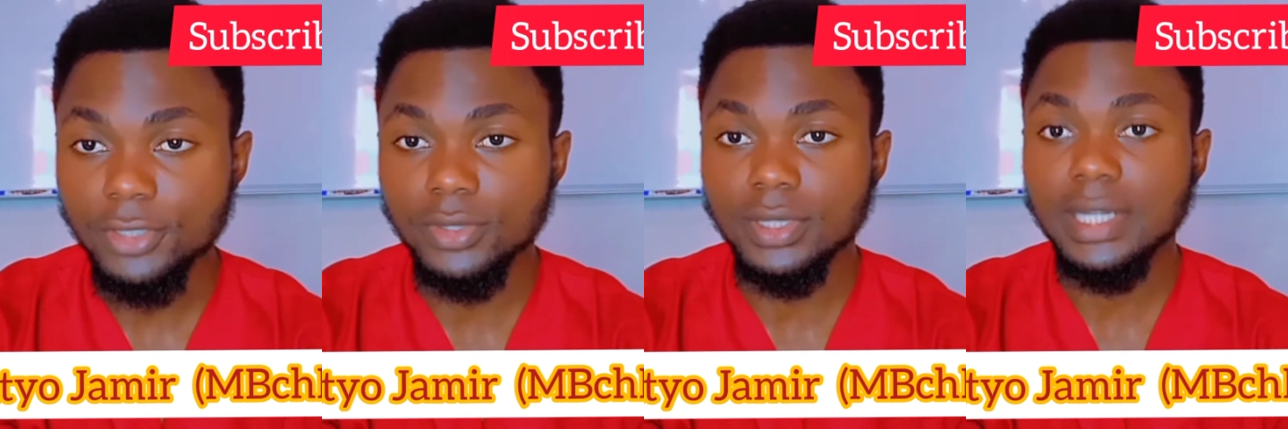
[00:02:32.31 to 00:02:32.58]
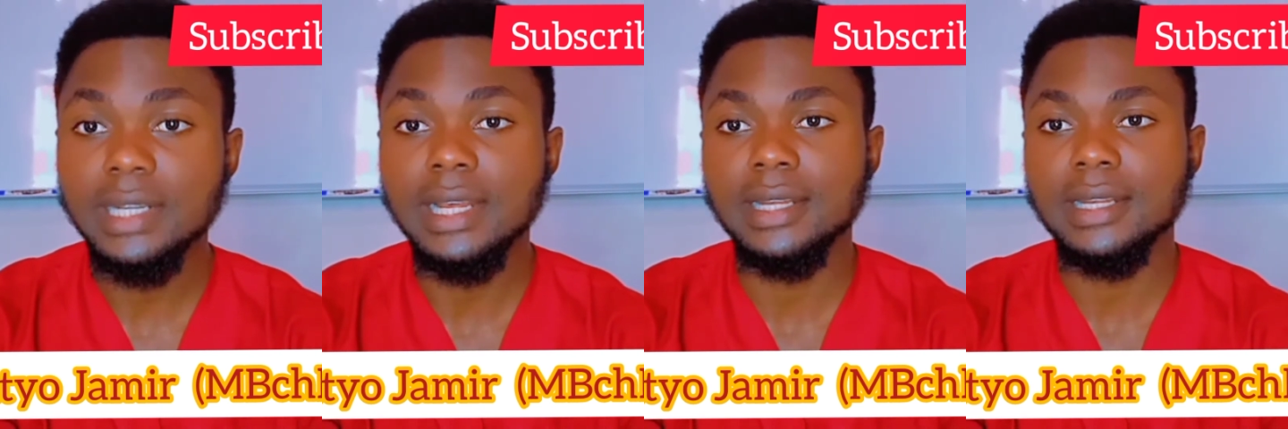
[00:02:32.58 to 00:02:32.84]
Then
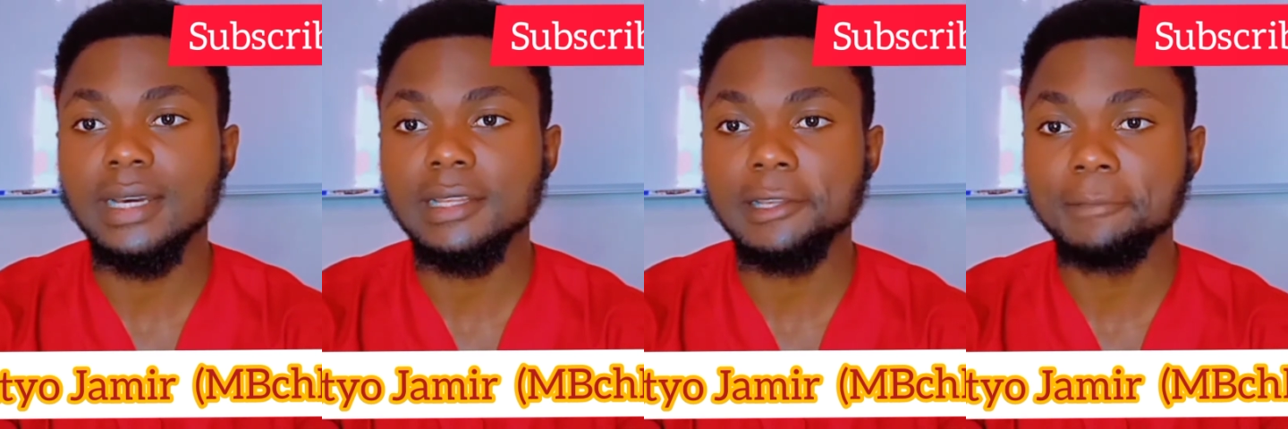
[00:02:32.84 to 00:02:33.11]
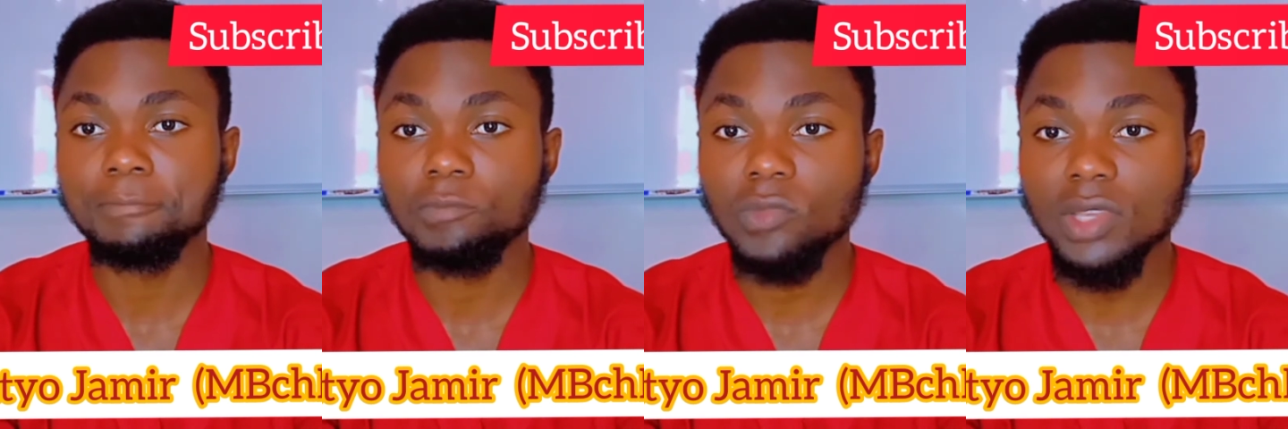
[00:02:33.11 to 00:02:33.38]
another
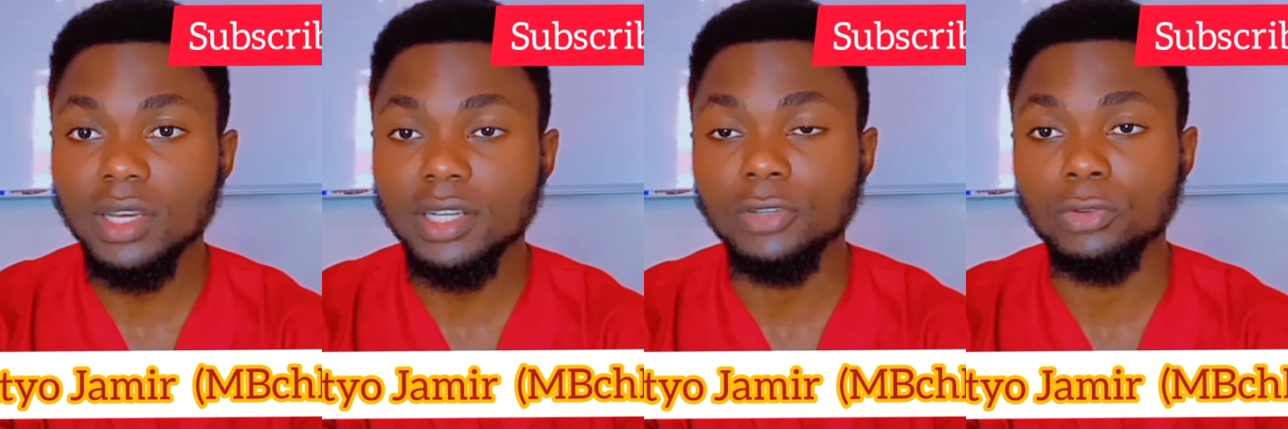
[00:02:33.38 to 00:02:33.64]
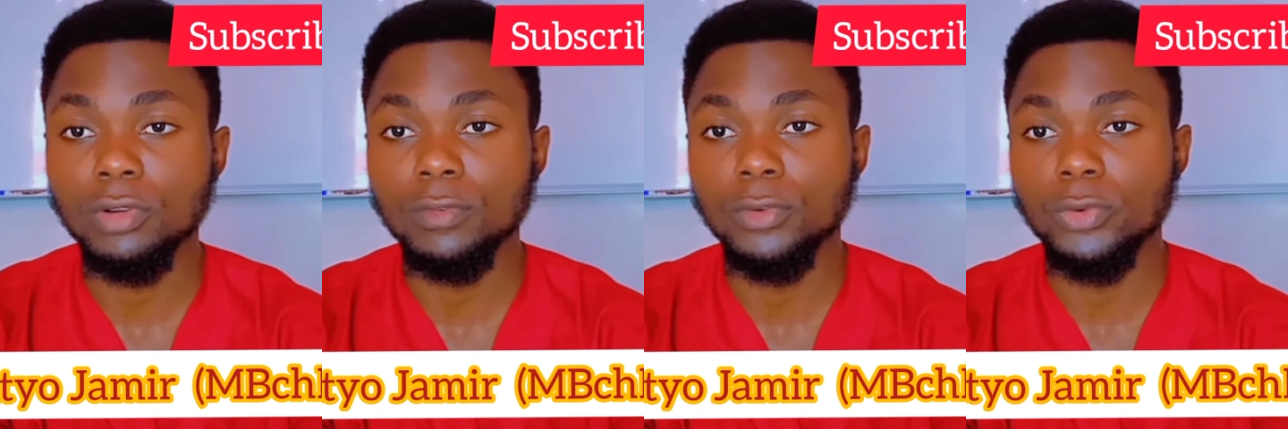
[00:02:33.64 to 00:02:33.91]
category
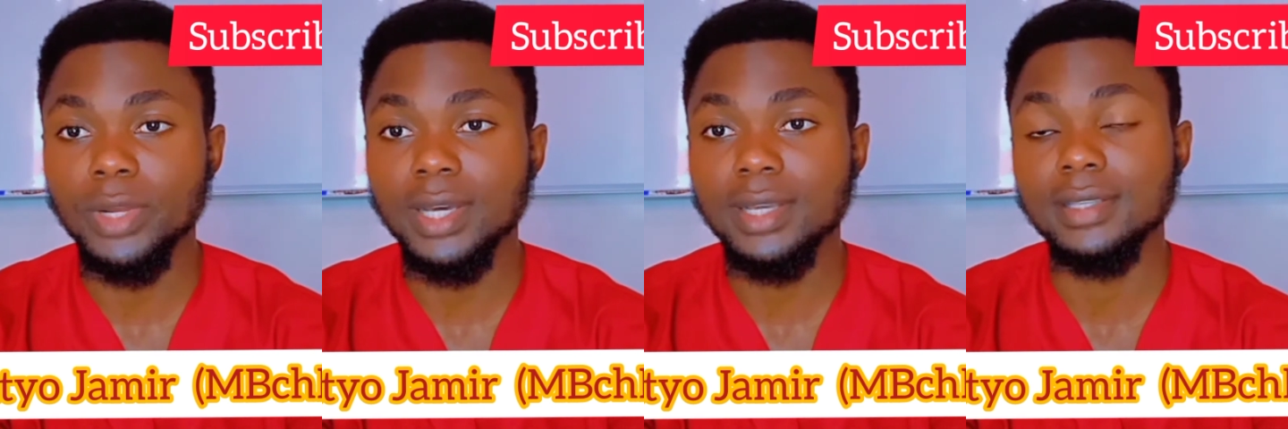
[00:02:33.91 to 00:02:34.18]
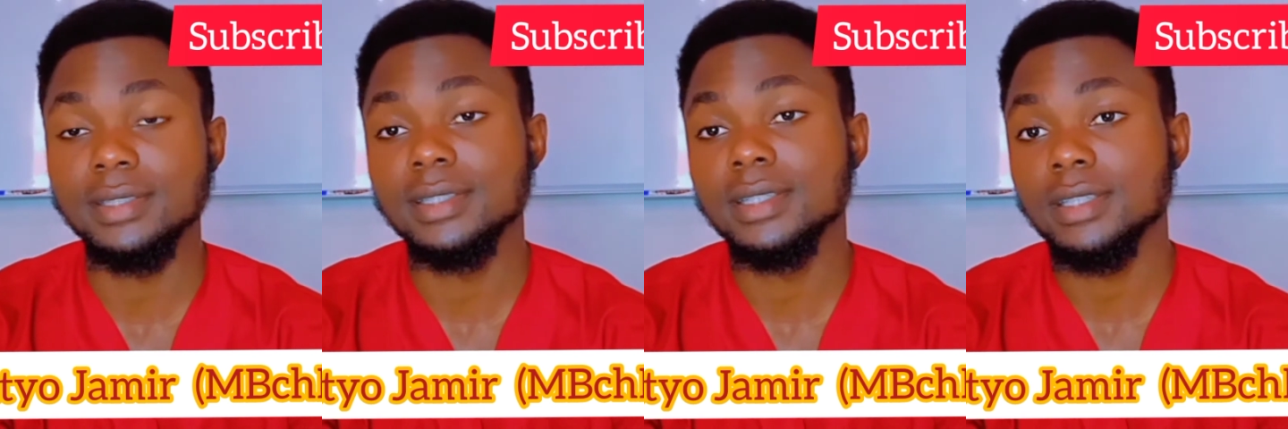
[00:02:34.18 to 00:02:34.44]
of drug is
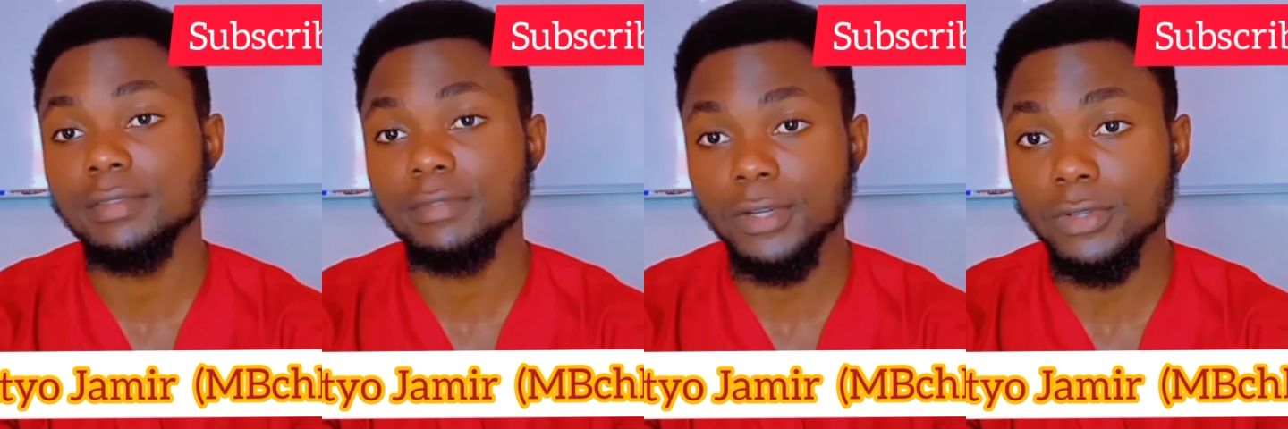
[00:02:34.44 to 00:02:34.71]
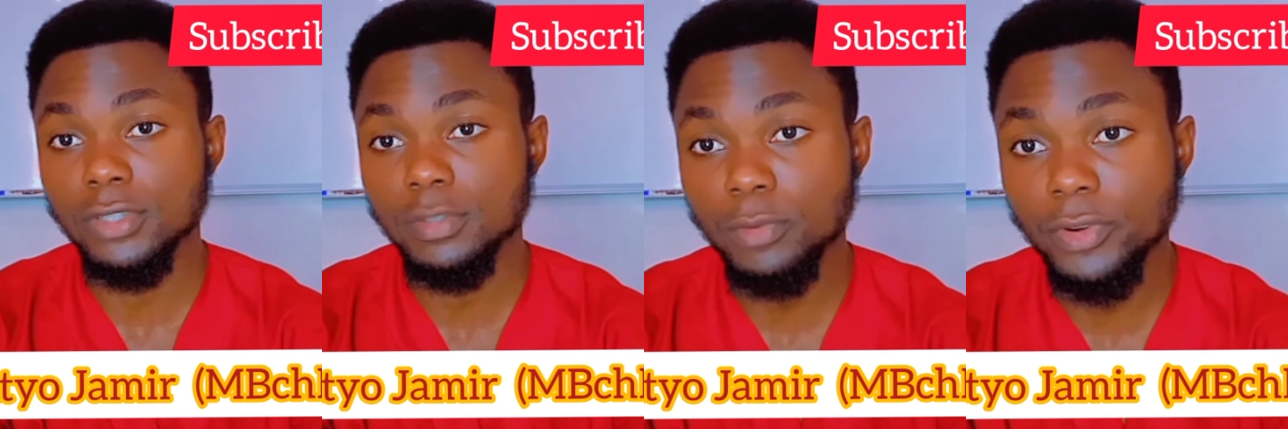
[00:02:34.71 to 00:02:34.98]
the
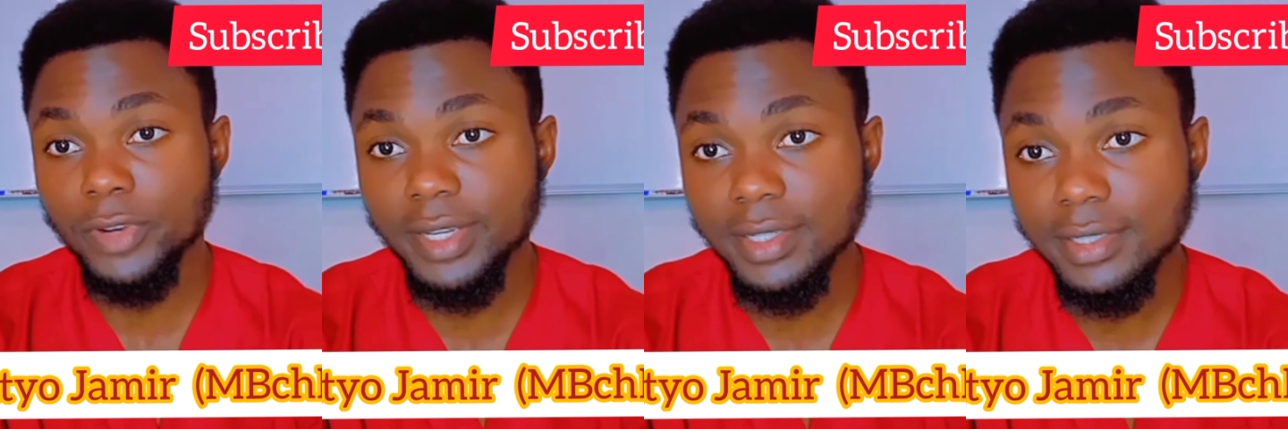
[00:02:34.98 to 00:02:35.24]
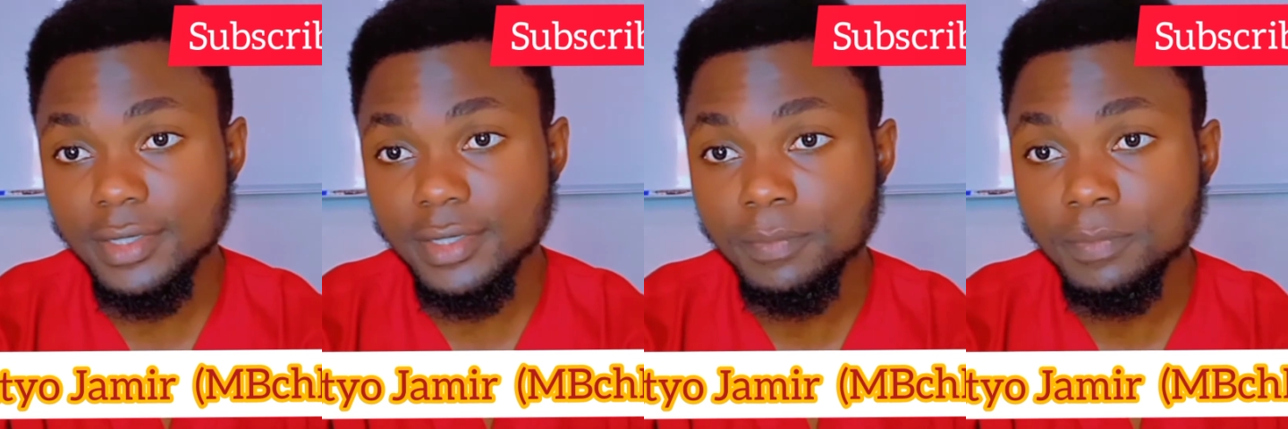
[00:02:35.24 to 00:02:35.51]
cephalosporins,